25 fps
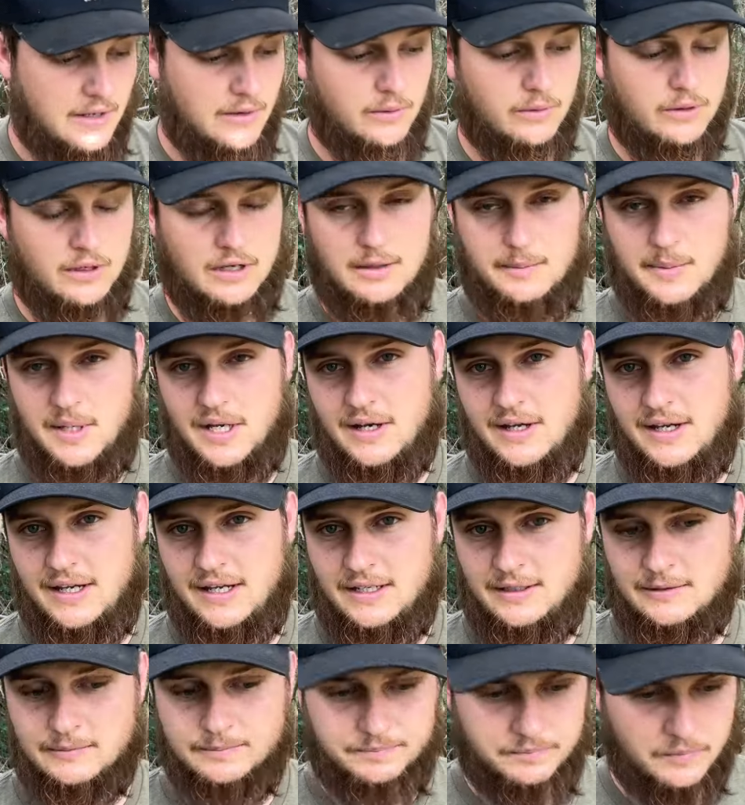We're going to be
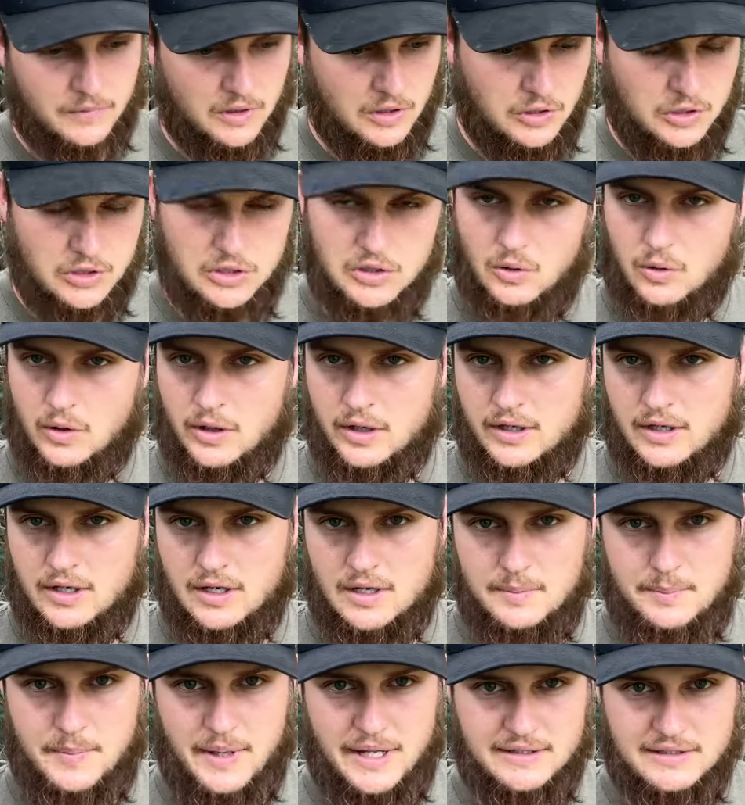hunting New York,
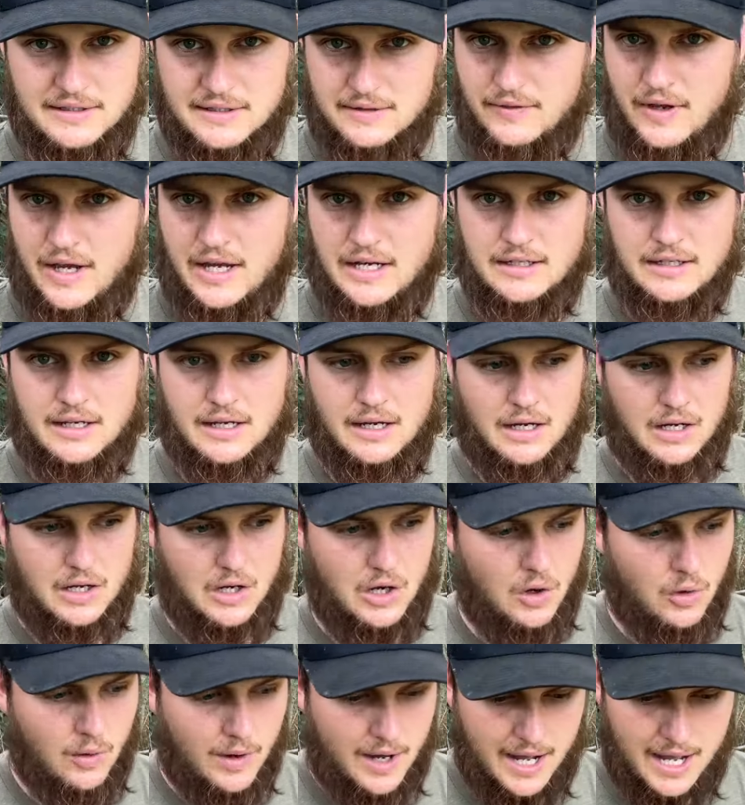Pennsylvania,
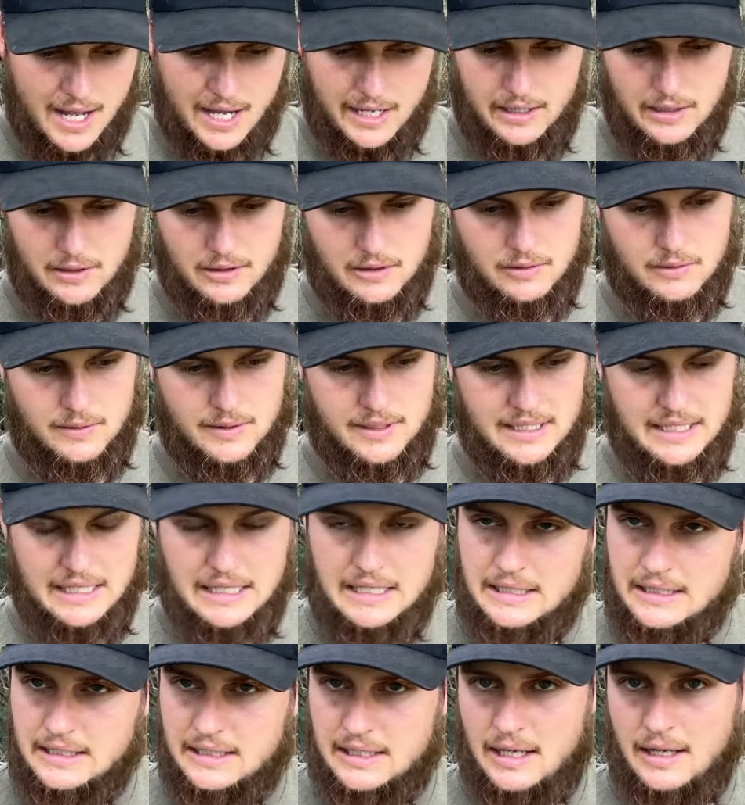Ohio,
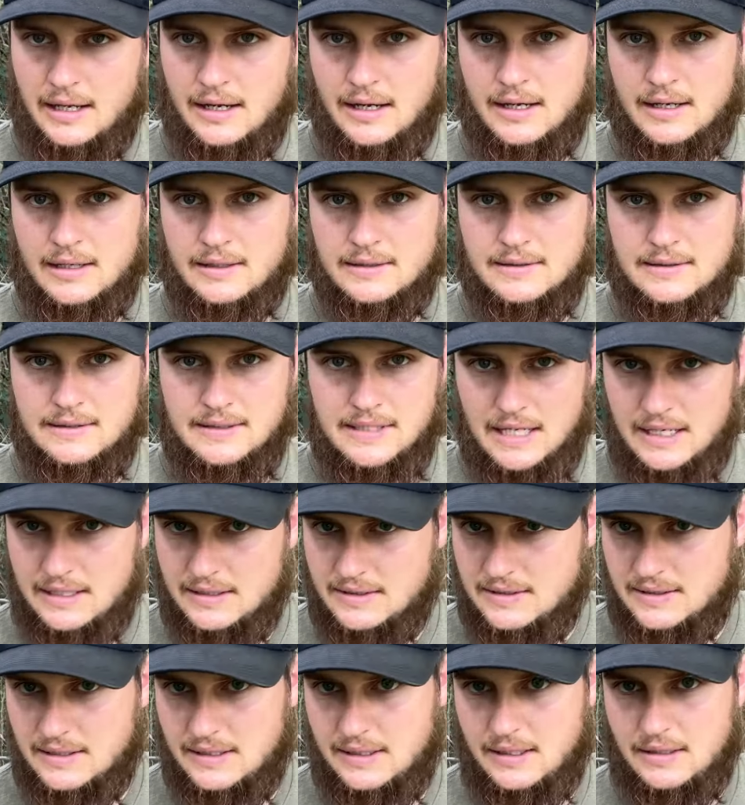Indiana,
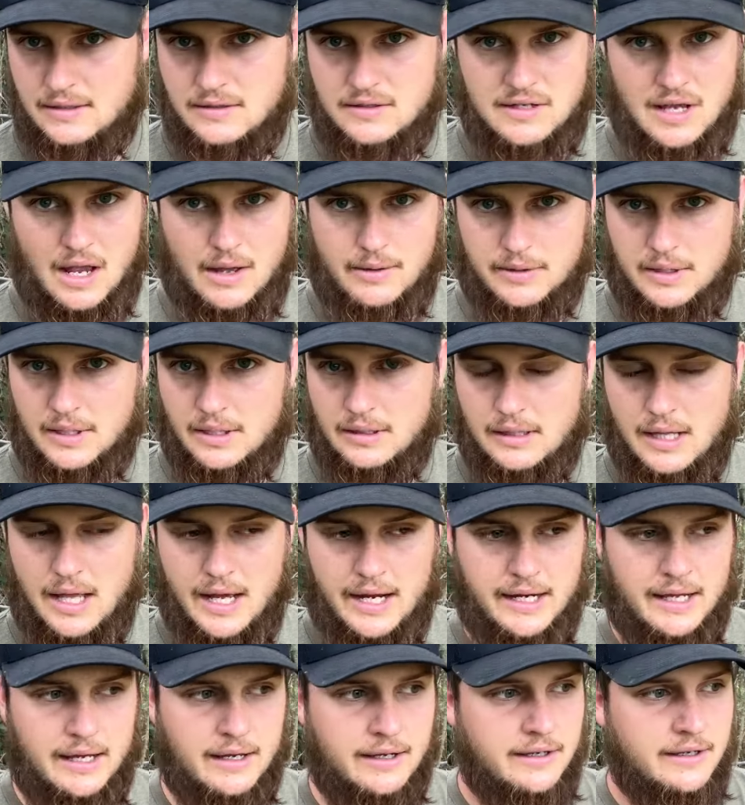Tennessee, South
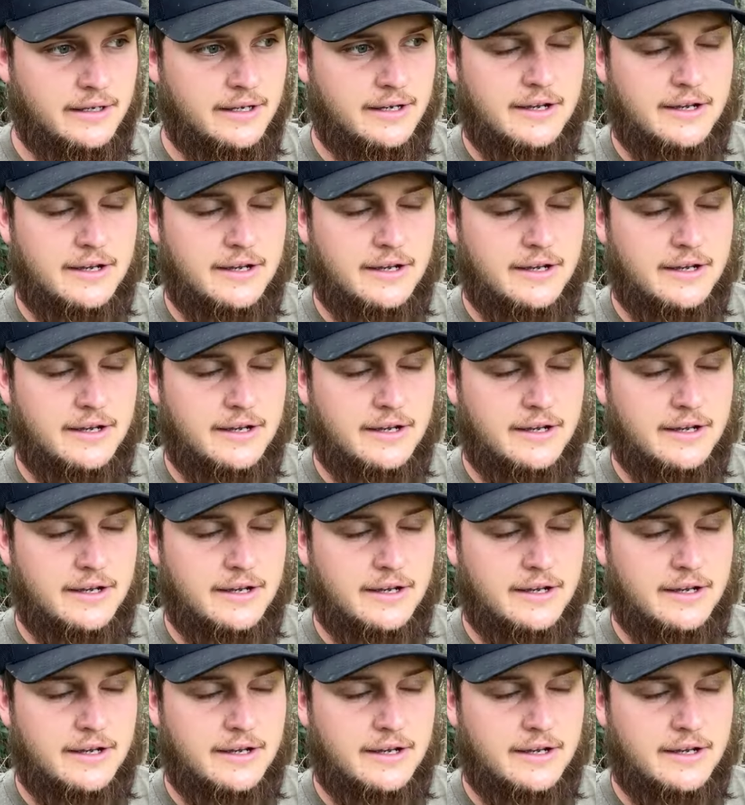Carolina.